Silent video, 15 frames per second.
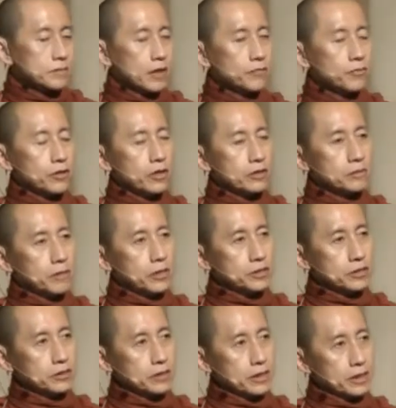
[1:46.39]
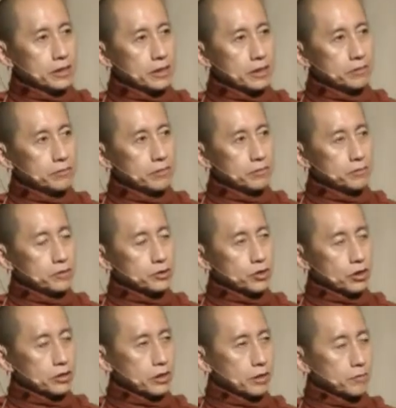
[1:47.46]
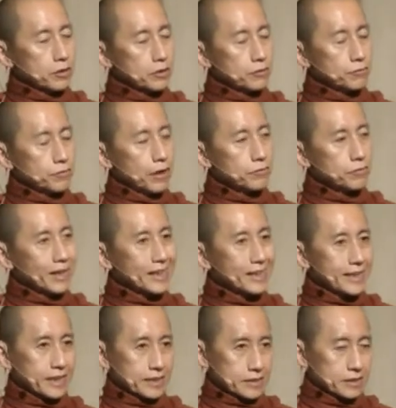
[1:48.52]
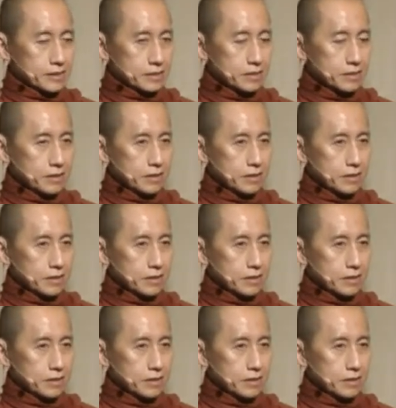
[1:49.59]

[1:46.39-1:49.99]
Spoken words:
I forgot to mention earlier when we were talking about the five khandas,